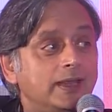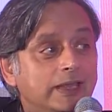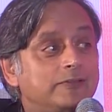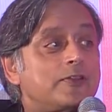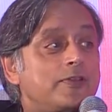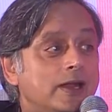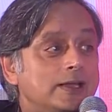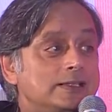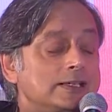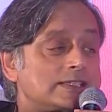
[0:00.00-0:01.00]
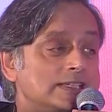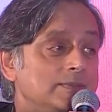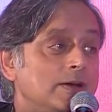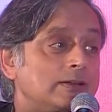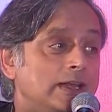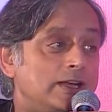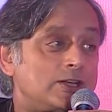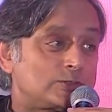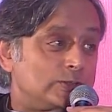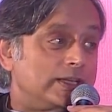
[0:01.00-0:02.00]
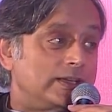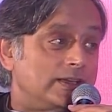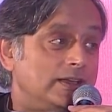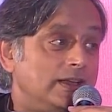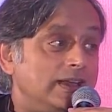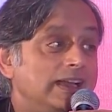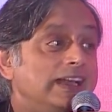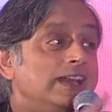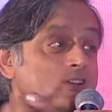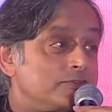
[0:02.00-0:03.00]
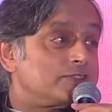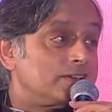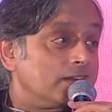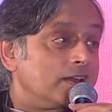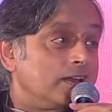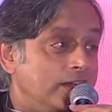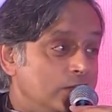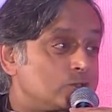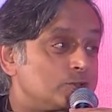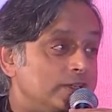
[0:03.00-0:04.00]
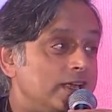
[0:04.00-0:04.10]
even if their ideas seem outlandish today, lived into the